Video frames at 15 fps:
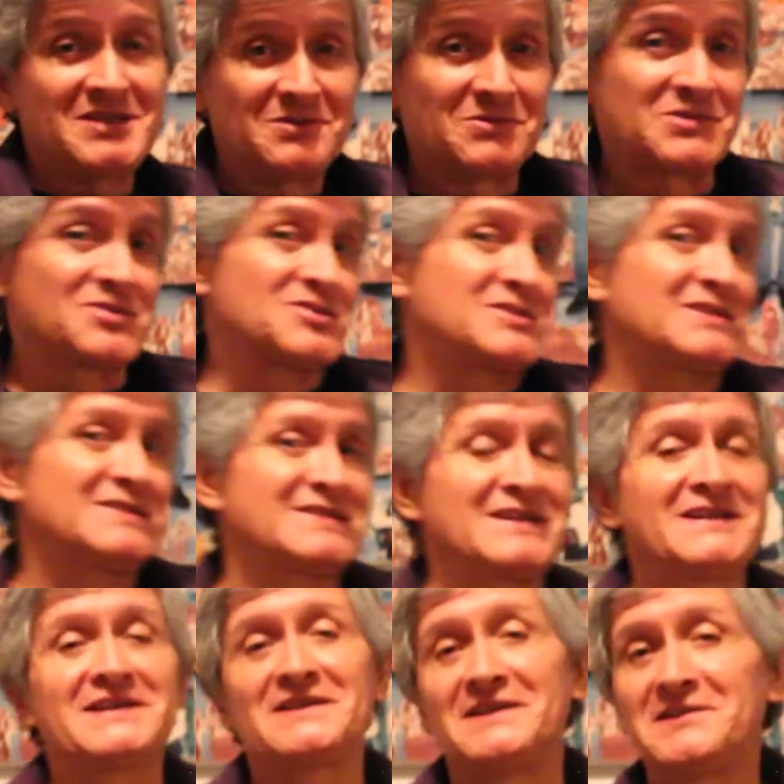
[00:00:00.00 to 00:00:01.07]
we're still
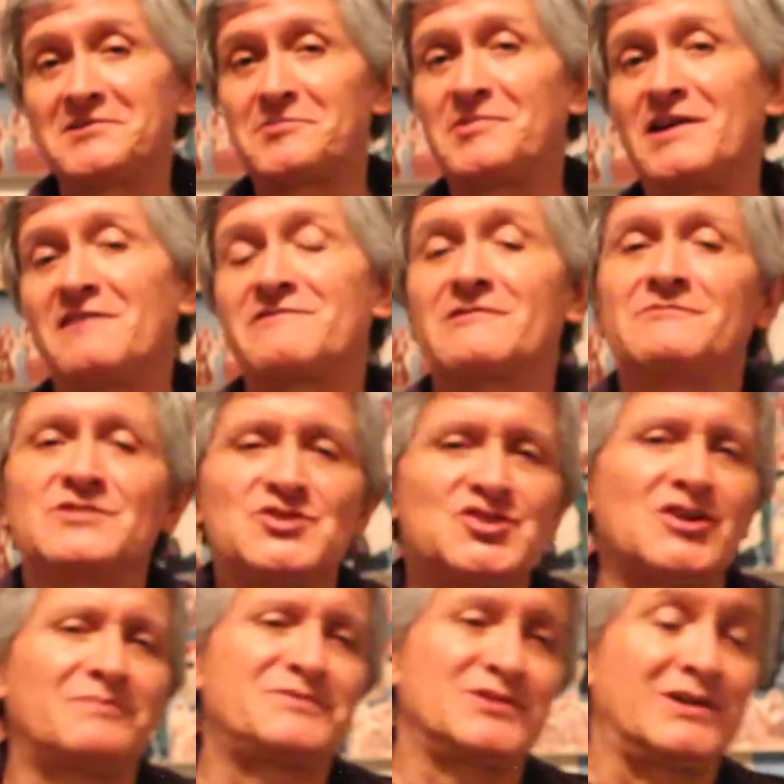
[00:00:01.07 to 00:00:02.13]
taking a little break from the
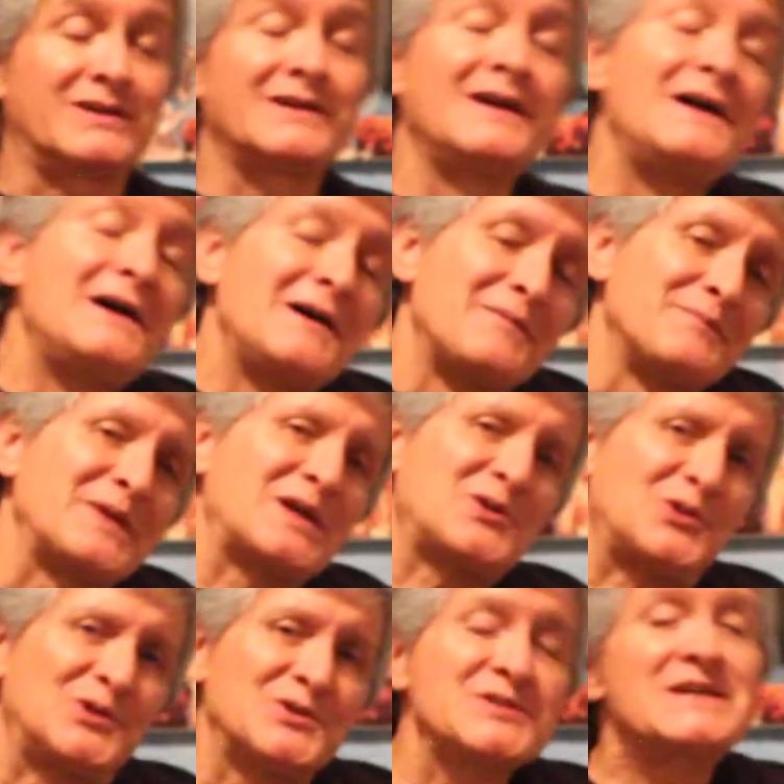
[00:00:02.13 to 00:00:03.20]
shop talk
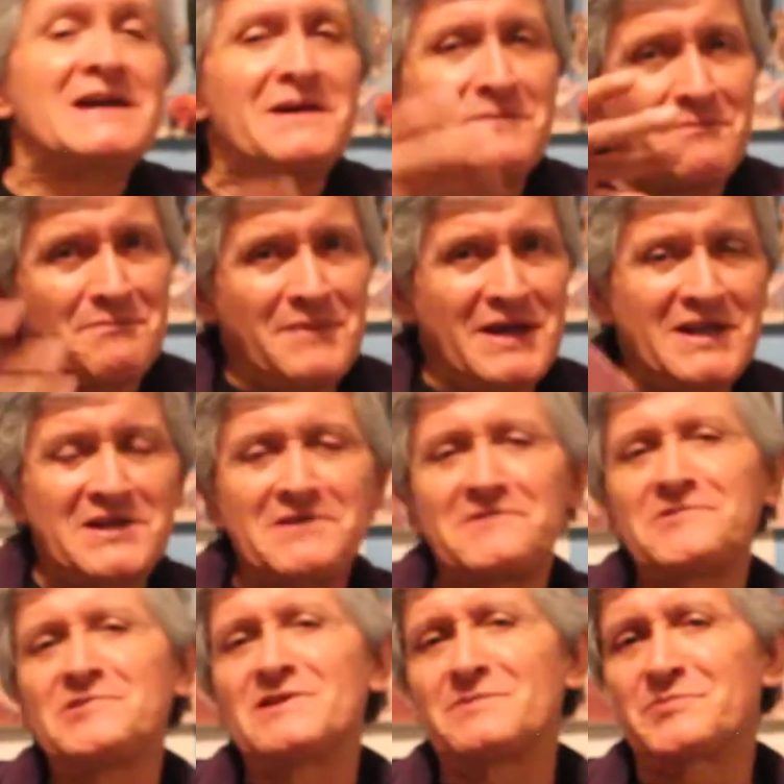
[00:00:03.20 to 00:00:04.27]
because many of
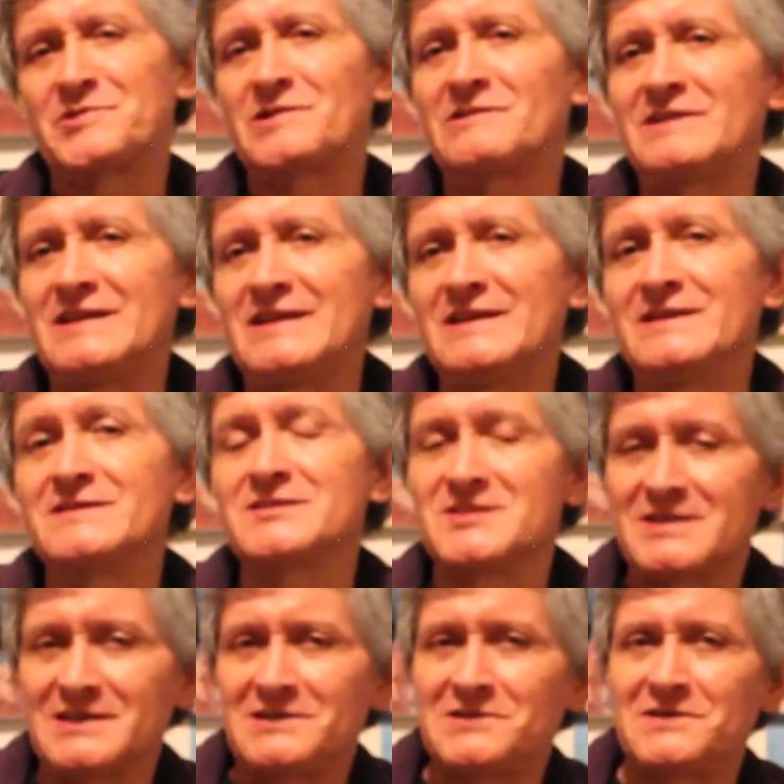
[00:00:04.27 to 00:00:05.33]
you are probably
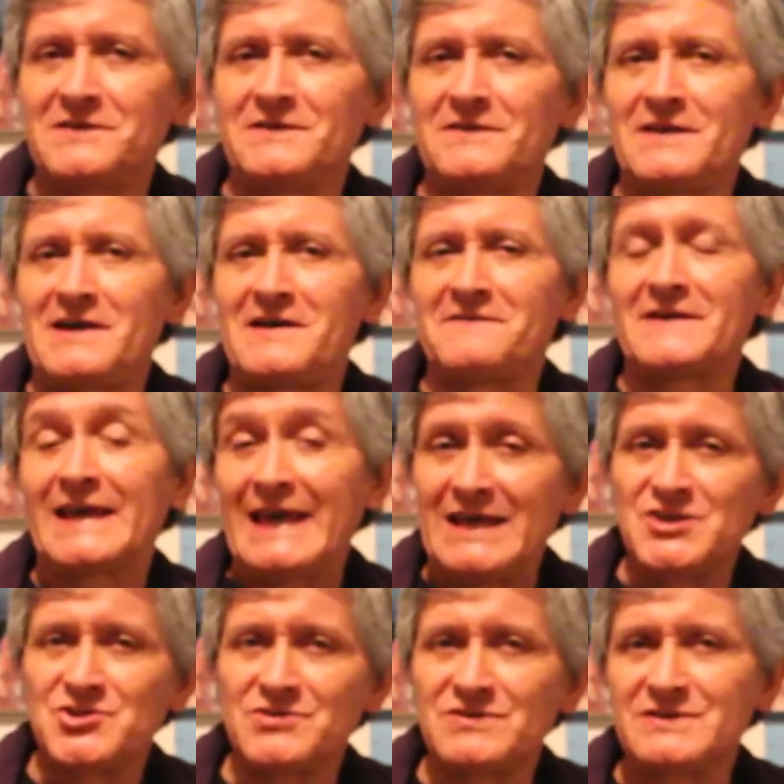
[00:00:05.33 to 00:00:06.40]
still on
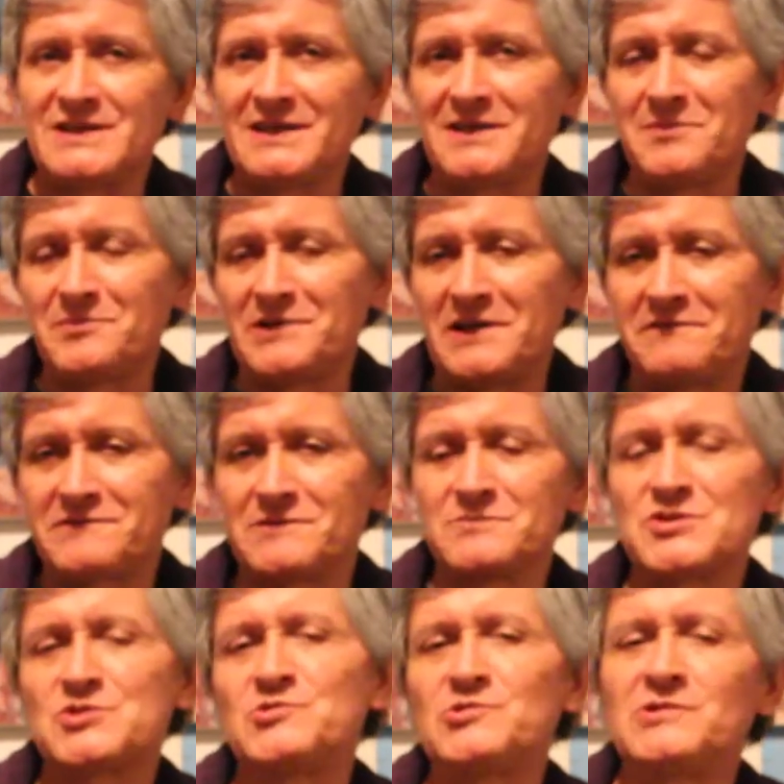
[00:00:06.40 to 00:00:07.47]
vacation, taking break from
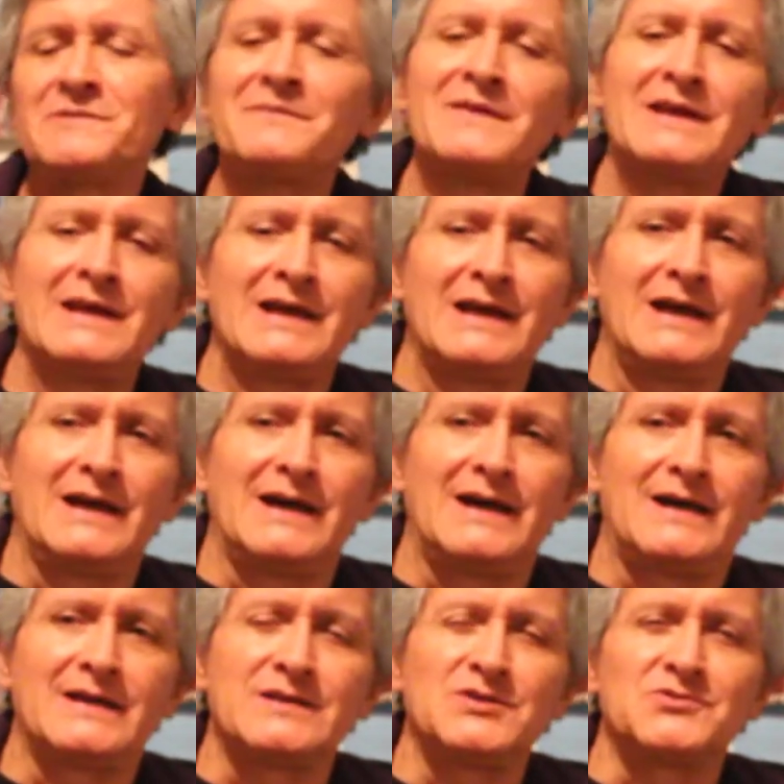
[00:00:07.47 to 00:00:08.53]
school,
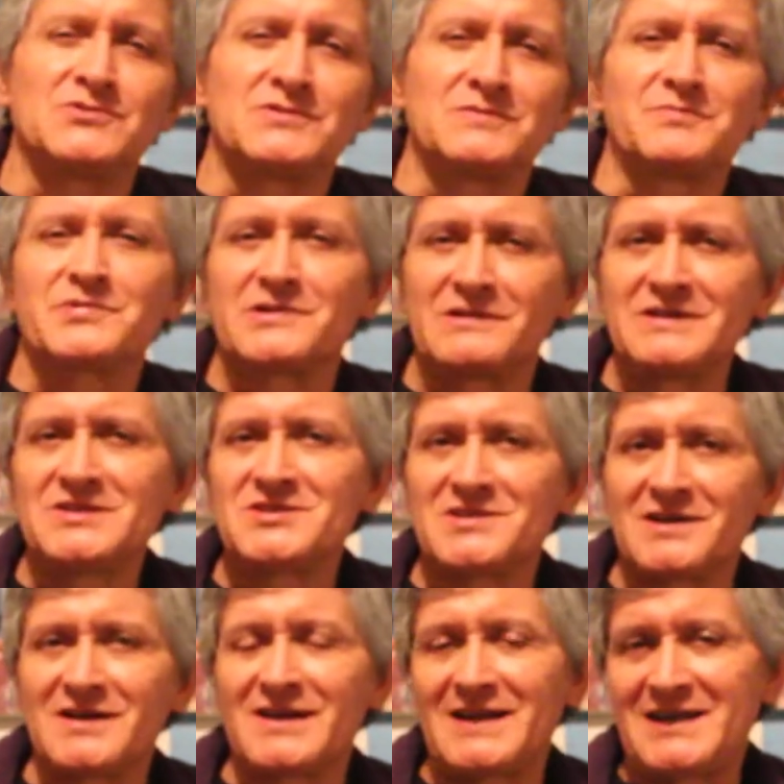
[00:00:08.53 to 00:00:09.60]
and you will probably
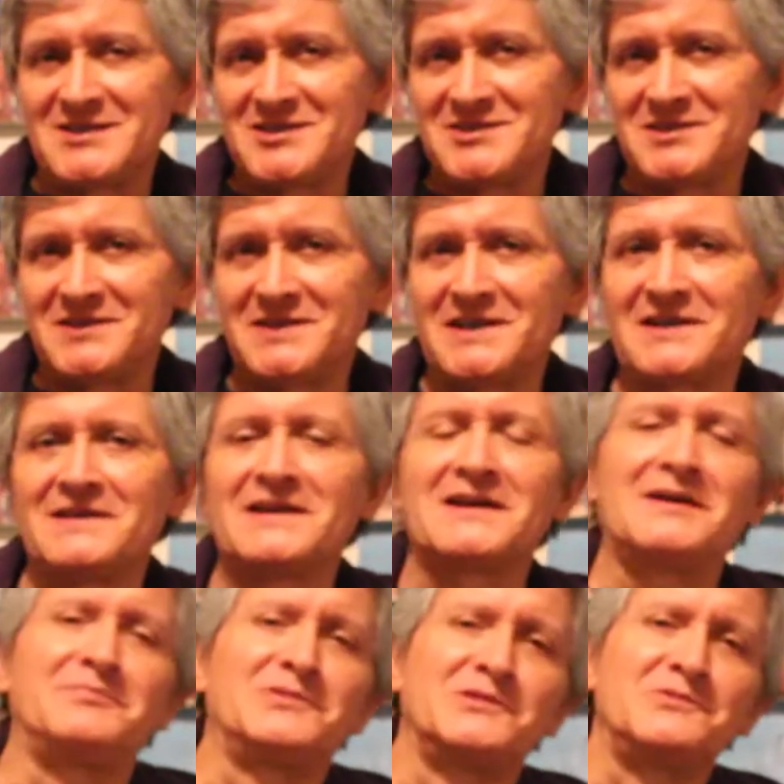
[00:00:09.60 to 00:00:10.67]
start classes in a
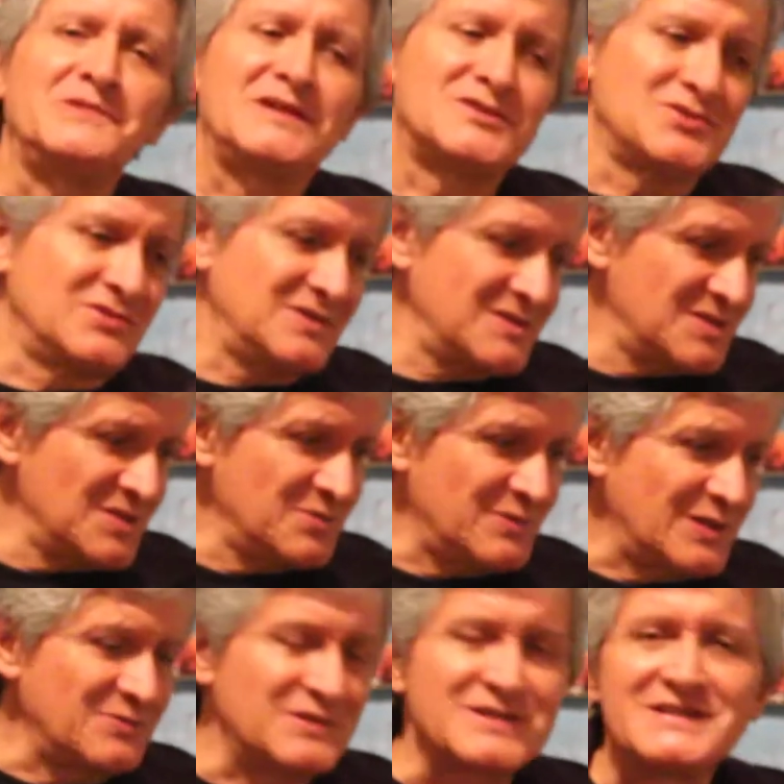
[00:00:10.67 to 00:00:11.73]
couple of weeks. So this is
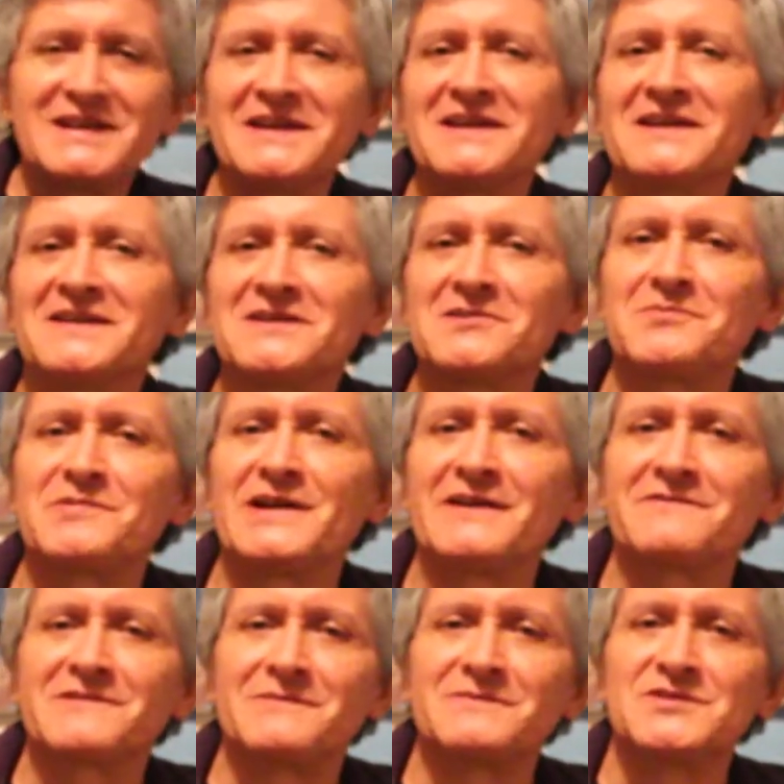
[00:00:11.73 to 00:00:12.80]
why we're taking a little break
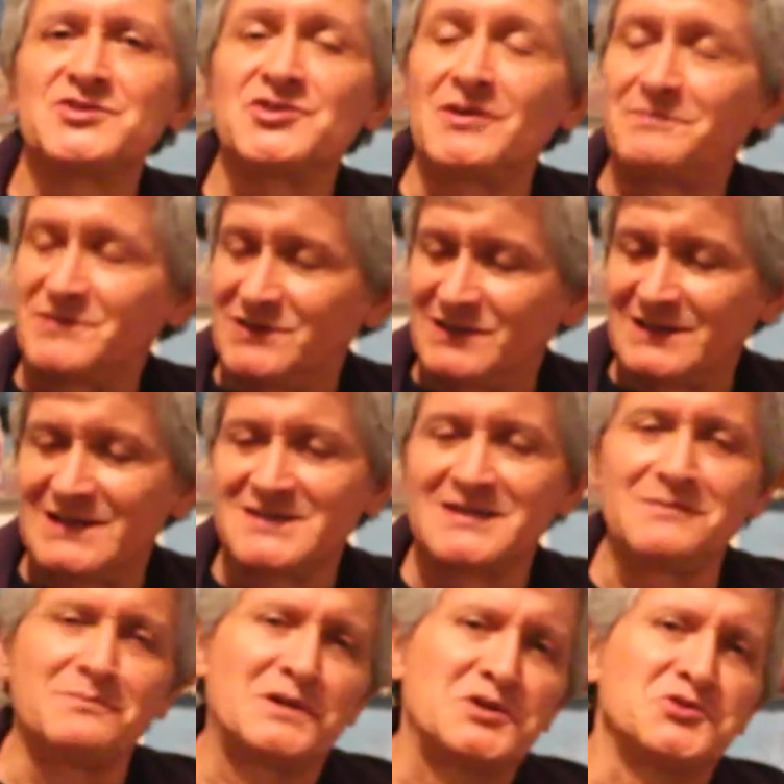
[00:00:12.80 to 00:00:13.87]
from the shop talk, as
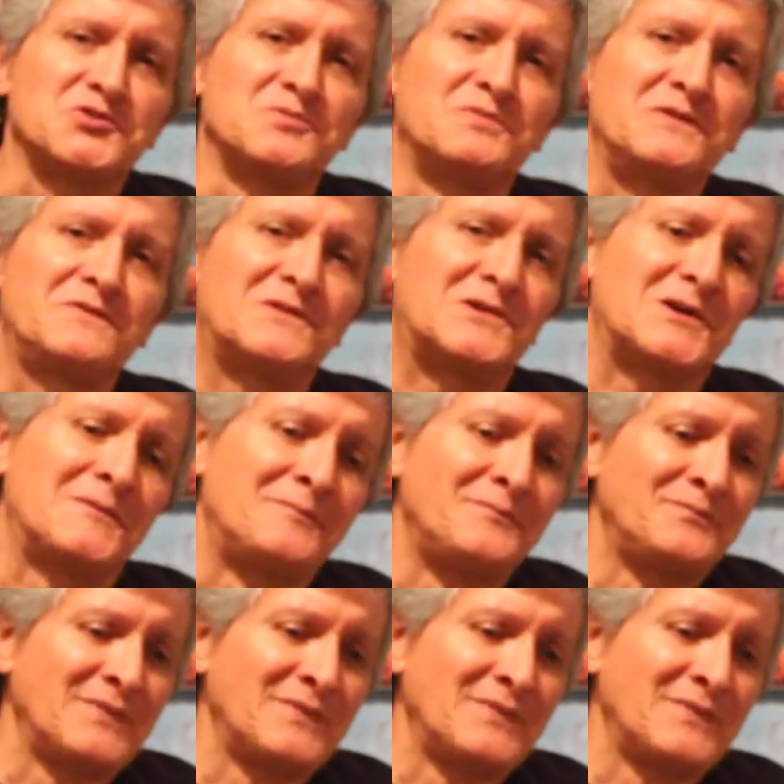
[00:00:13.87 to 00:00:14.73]
I mentioned before.